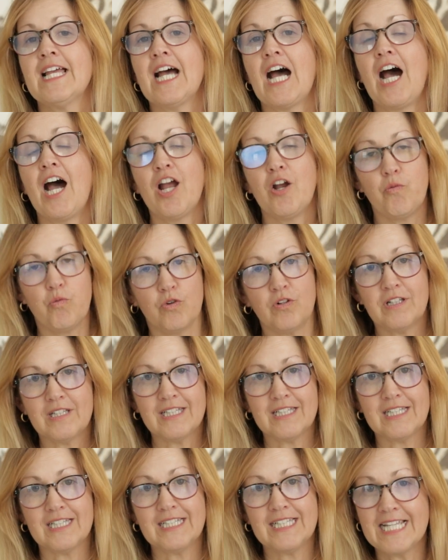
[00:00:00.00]
I
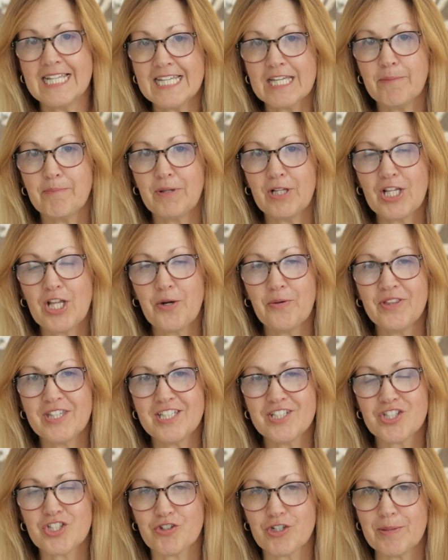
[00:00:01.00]
will link it below in the
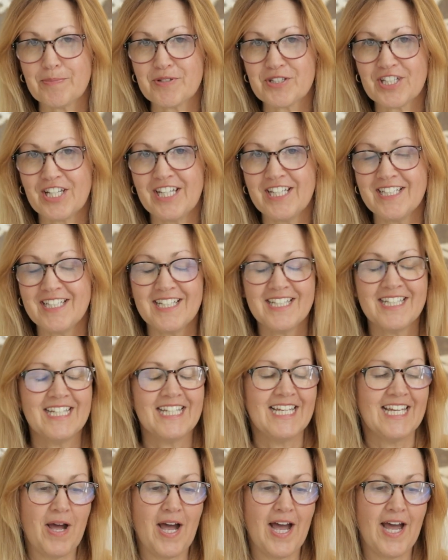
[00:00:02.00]
description.
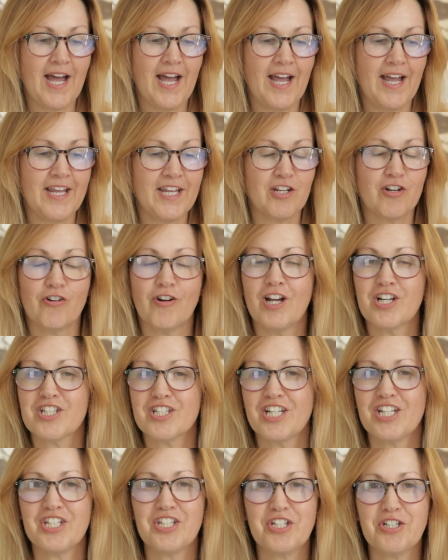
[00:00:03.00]
I
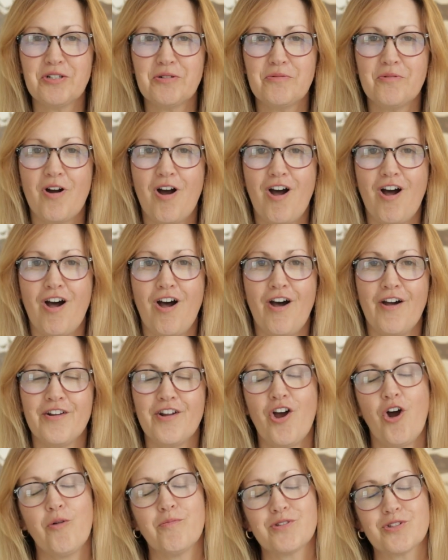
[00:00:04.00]
congratulate you
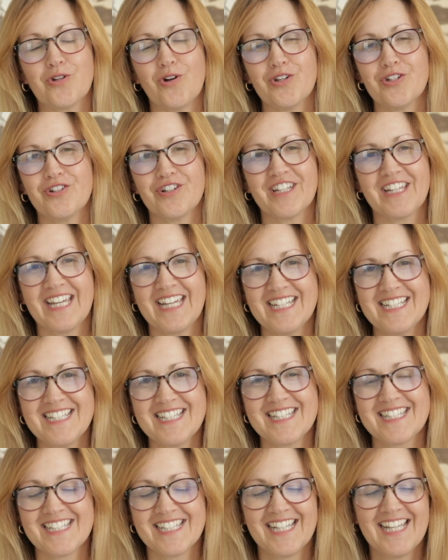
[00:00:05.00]
on homeschooling your
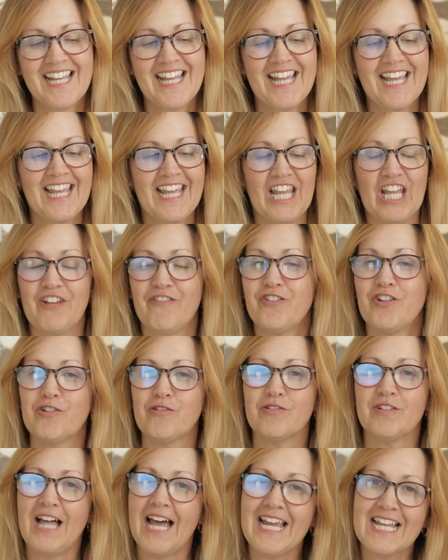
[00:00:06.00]
kids. If you
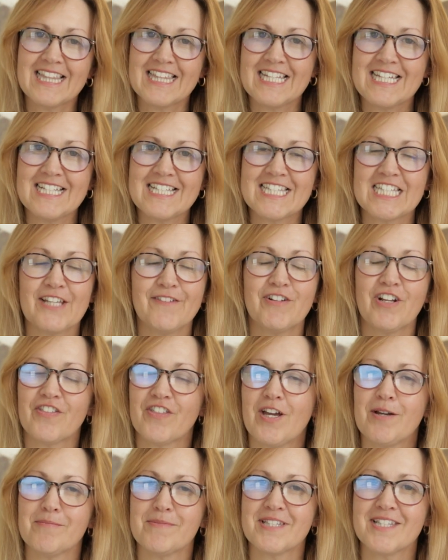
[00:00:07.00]
like this, give it a
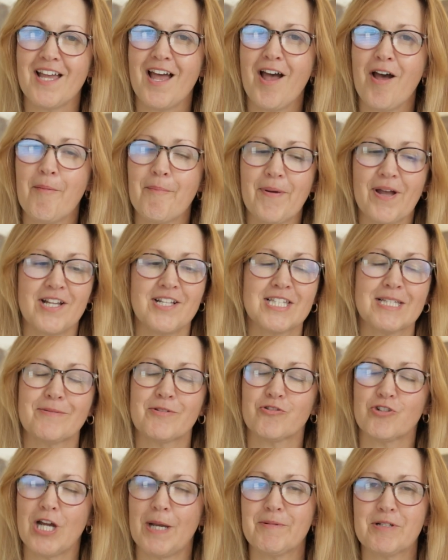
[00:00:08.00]
thumbs up and
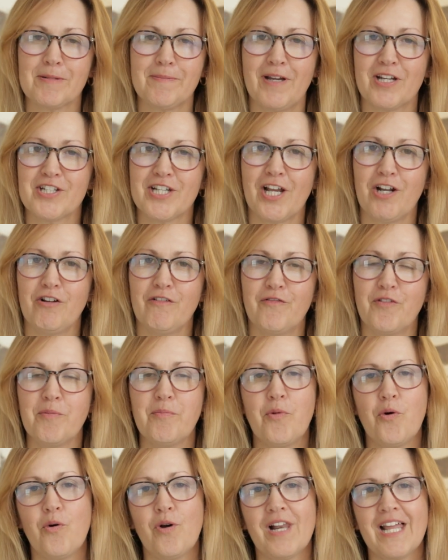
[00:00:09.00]
subscribe to my channel for
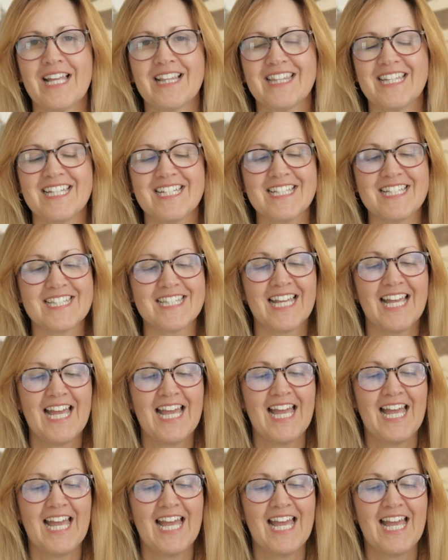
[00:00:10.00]
more like this.